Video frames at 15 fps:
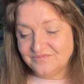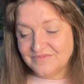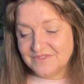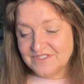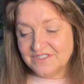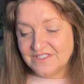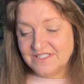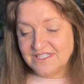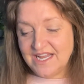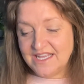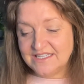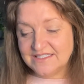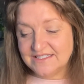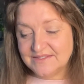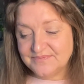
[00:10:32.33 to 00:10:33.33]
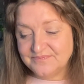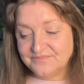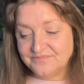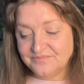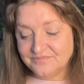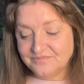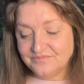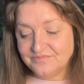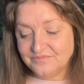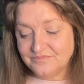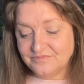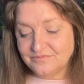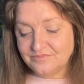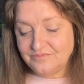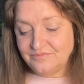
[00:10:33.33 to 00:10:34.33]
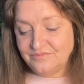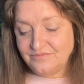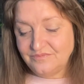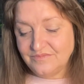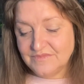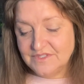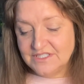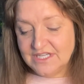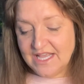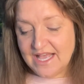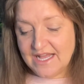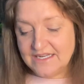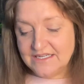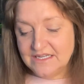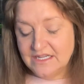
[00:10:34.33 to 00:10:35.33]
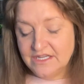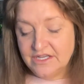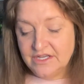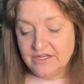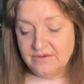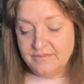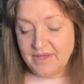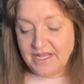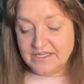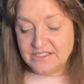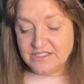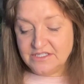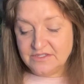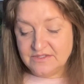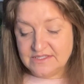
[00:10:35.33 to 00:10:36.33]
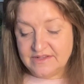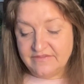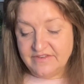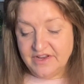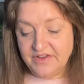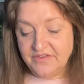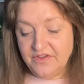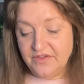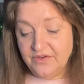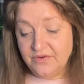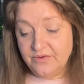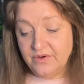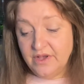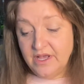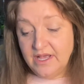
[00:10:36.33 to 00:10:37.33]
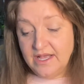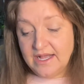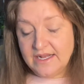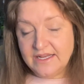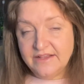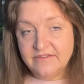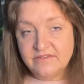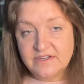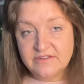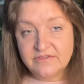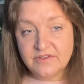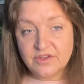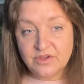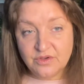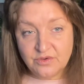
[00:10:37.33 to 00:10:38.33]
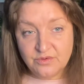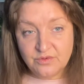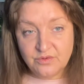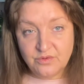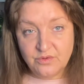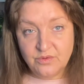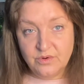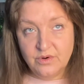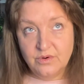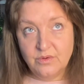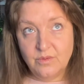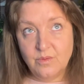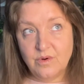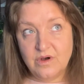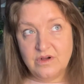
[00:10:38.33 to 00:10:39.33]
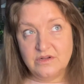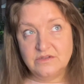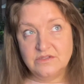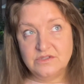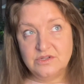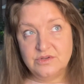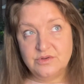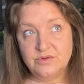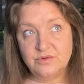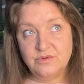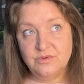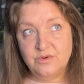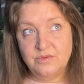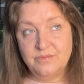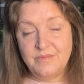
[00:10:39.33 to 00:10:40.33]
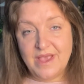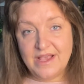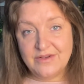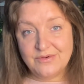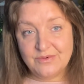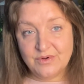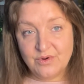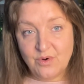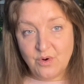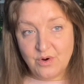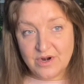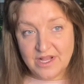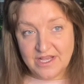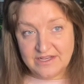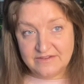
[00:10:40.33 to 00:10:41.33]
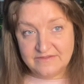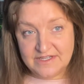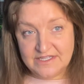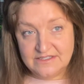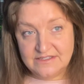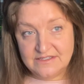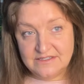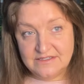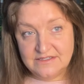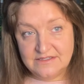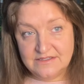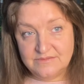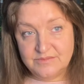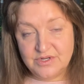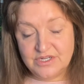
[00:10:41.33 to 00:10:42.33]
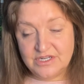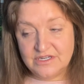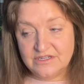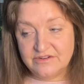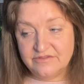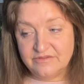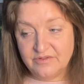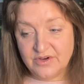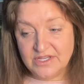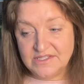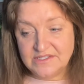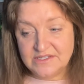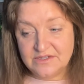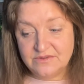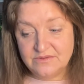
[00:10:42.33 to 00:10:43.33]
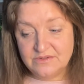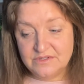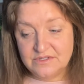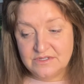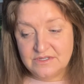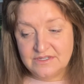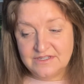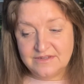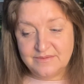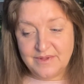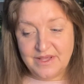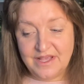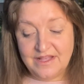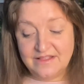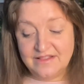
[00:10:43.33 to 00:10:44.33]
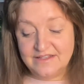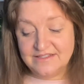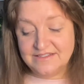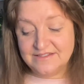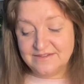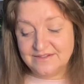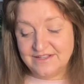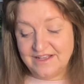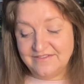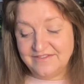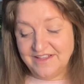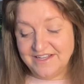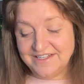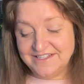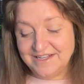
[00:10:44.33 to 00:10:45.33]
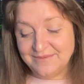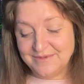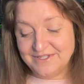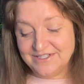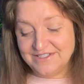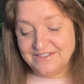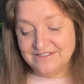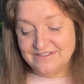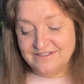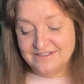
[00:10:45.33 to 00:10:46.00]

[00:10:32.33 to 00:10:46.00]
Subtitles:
So it's nice. And again, page 272. And even if you want to make a recording of it, put it on a voice note, and this will have like double